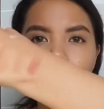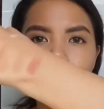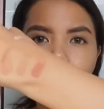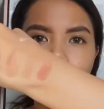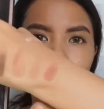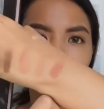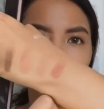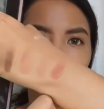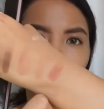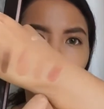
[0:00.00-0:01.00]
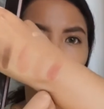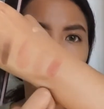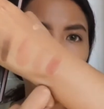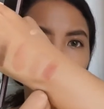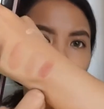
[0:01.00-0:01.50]
And that looks
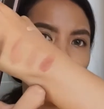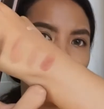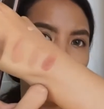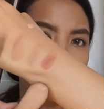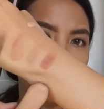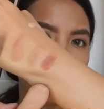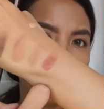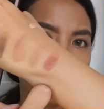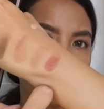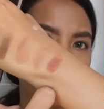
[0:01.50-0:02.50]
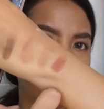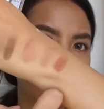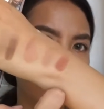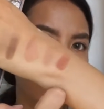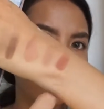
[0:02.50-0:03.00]
really great on Morena skin
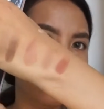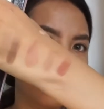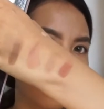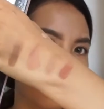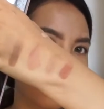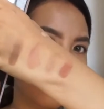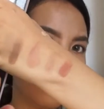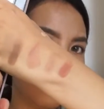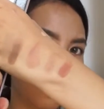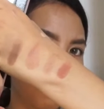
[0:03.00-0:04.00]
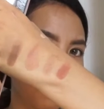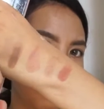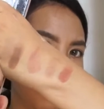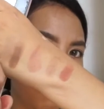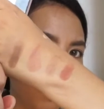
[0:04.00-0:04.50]
tone. So again, this is the Some
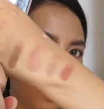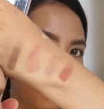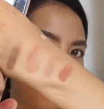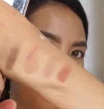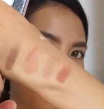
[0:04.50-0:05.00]
By Me one.